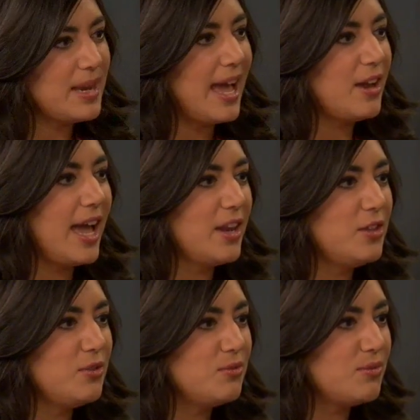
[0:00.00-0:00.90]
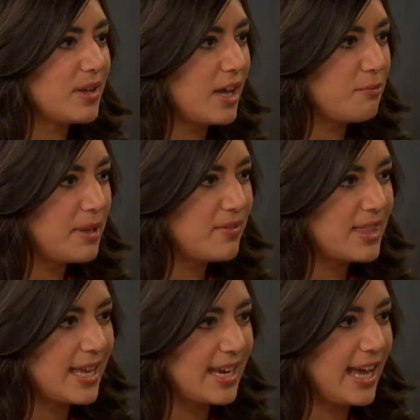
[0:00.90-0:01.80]
mean, how, how do you kind of
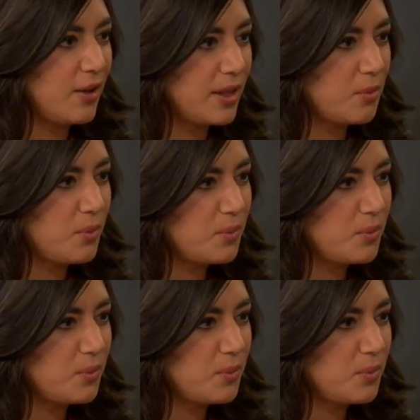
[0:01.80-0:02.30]
pivot that now? Like,